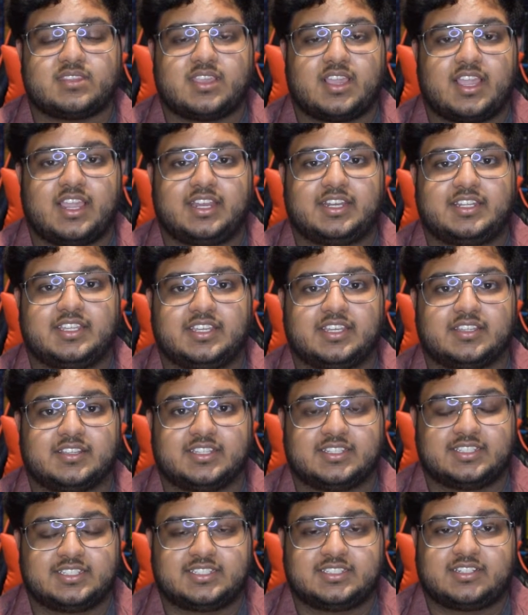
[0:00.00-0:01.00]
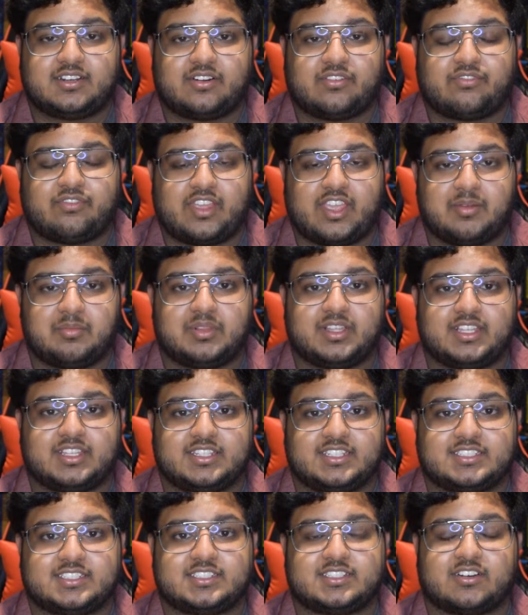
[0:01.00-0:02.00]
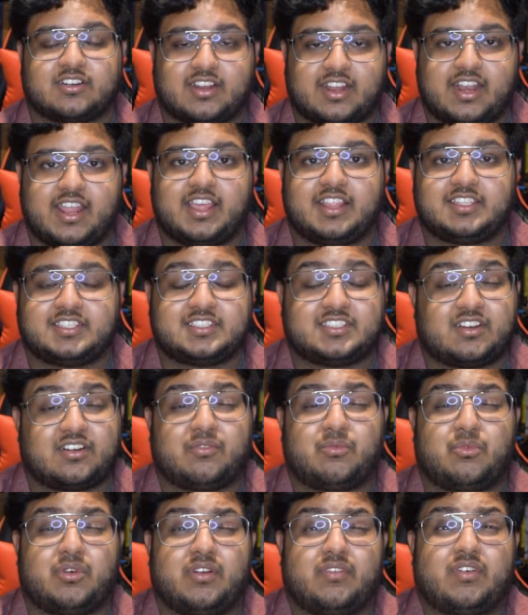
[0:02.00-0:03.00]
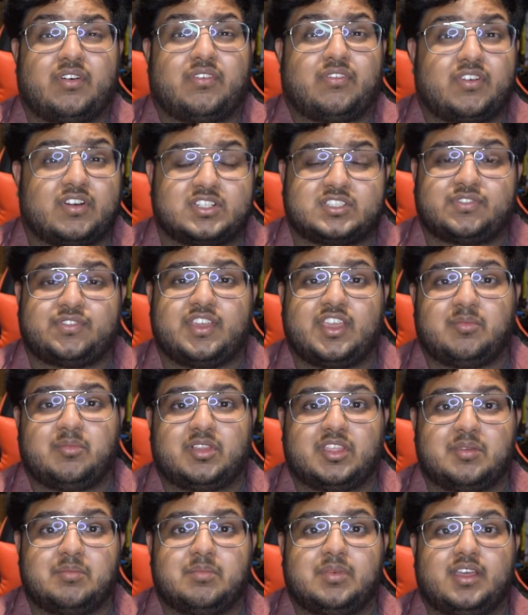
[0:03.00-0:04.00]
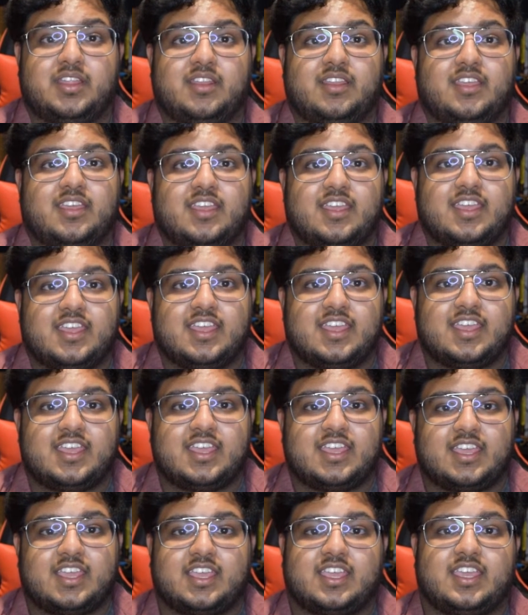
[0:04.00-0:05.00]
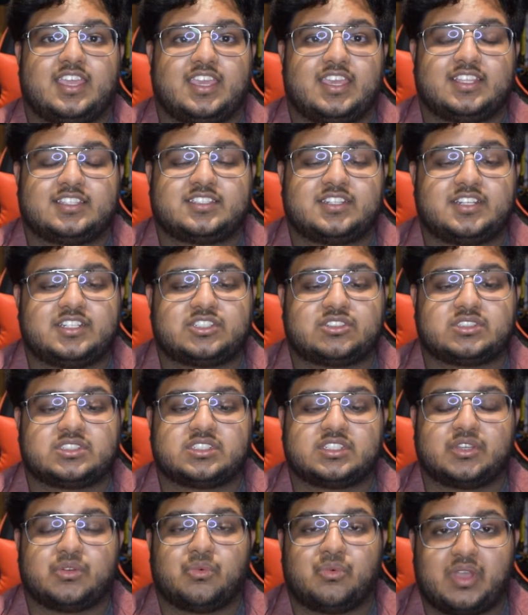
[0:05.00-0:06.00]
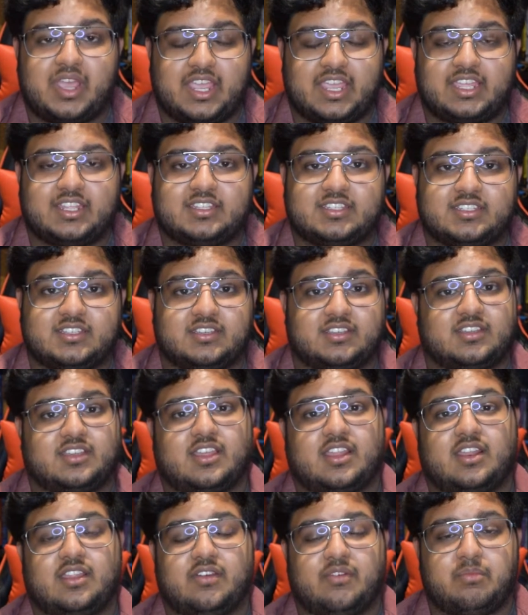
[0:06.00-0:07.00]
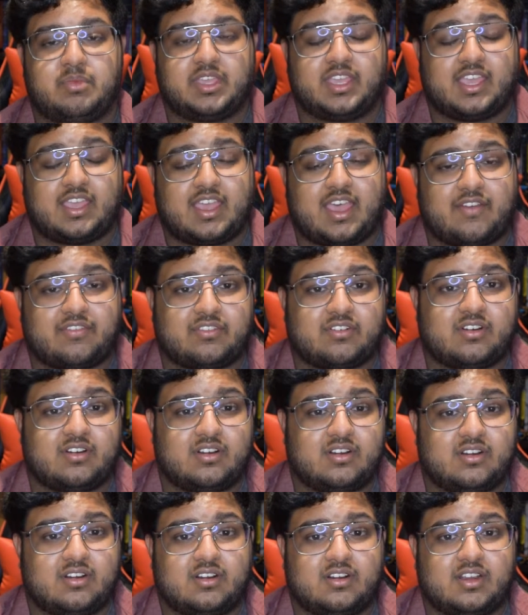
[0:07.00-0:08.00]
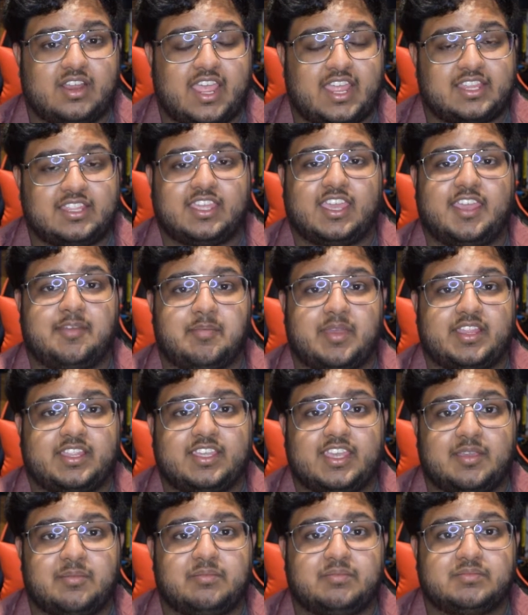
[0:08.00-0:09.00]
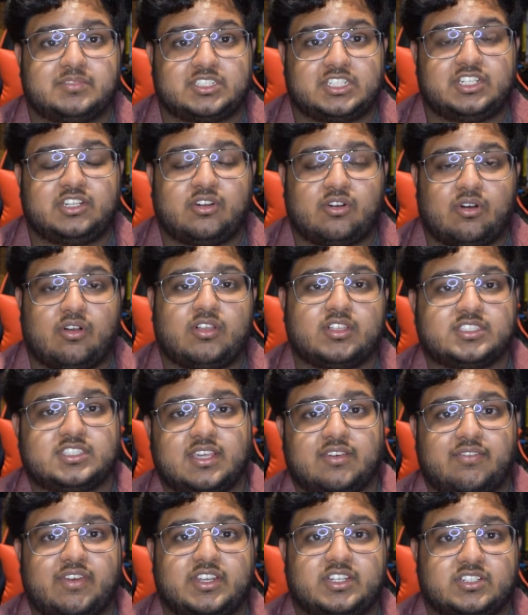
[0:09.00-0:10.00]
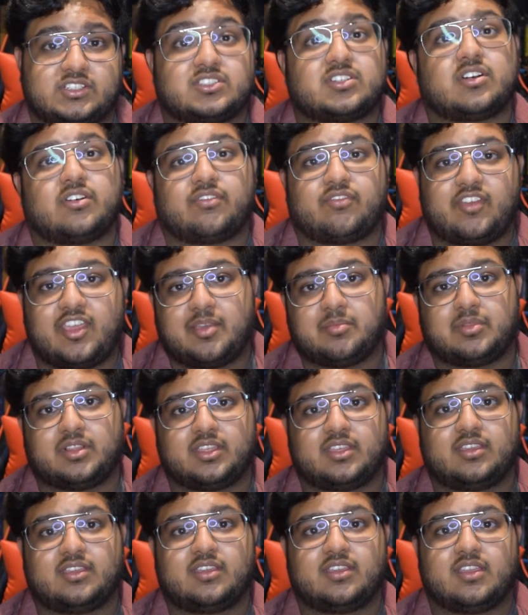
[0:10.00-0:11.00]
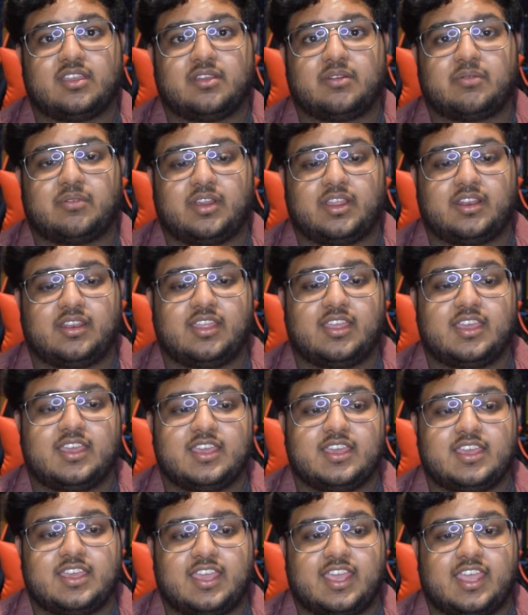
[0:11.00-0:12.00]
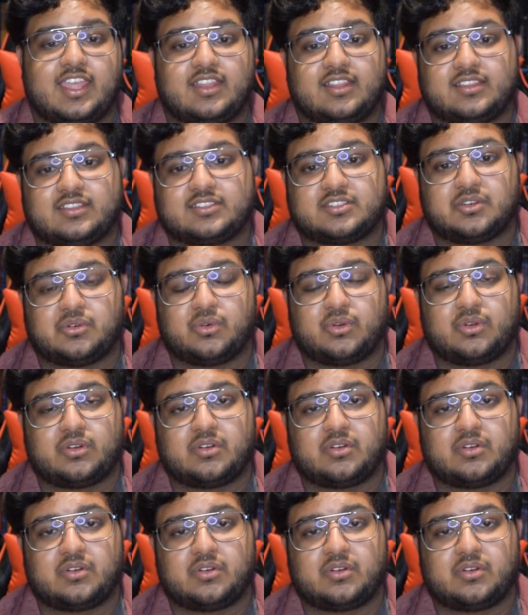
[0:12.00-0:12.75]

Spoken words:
idea? This is her family. This is her connect. This is her one of her first family, but it's an interesting way to kind of be after Endgame. Endgame, she calls the Avengers her family, right? And so,